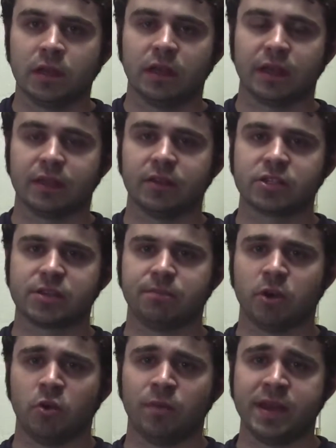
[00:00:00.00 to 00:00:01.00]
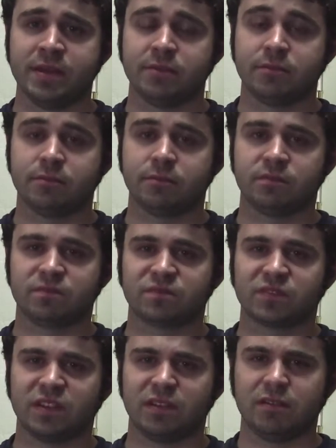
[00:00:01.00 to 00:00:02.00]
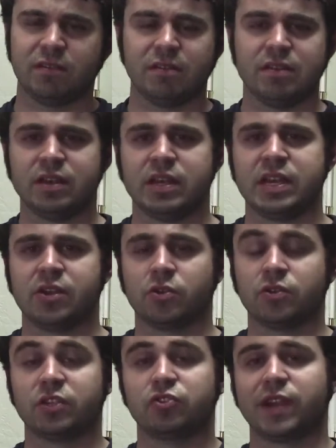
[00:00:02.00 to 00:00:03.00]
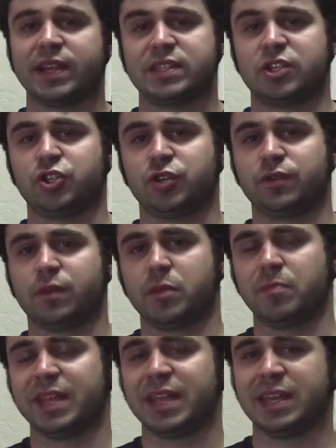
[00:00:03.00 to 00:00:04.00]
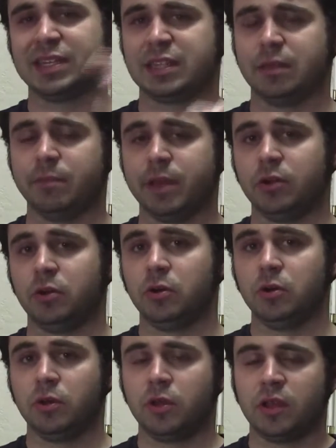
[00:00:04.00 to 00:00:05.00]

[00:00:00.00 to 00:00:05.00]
Like, there's a moment near the transition from the beginning to the middle